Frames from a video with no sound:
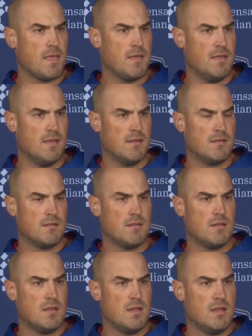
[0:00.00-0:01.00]
to make that play
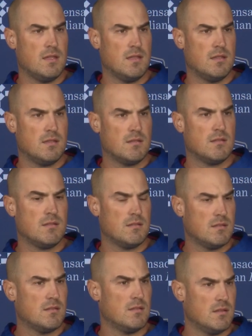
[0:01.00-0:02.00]
happen, or was that just a
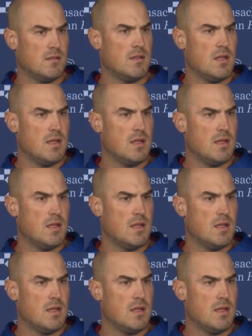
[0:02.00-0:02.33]
play call?